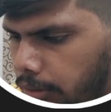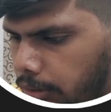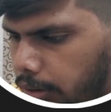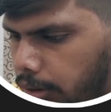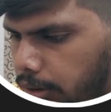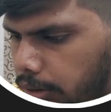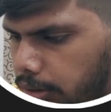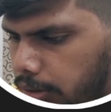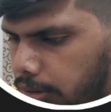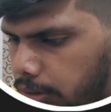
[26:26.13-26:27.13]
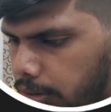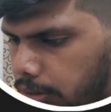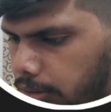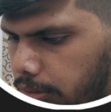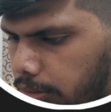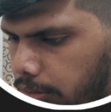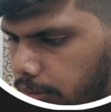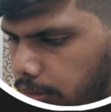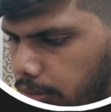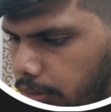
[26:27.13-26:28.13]
This
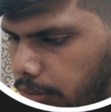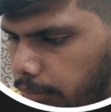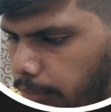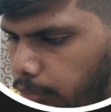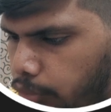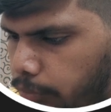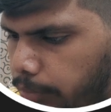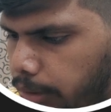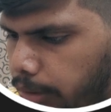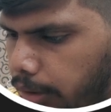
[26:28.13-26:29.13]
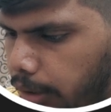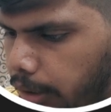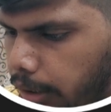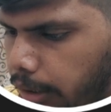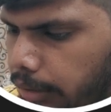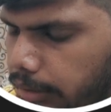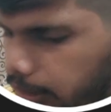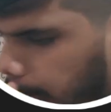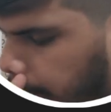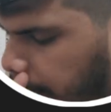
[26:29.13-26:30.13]
pause button and
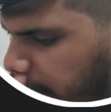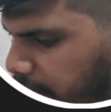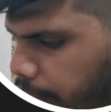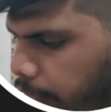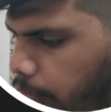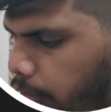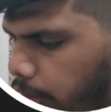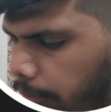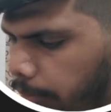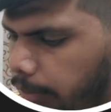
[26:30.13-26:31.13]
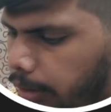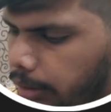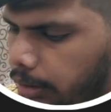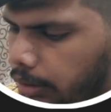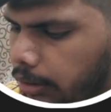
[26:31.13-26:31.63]
reset button will only be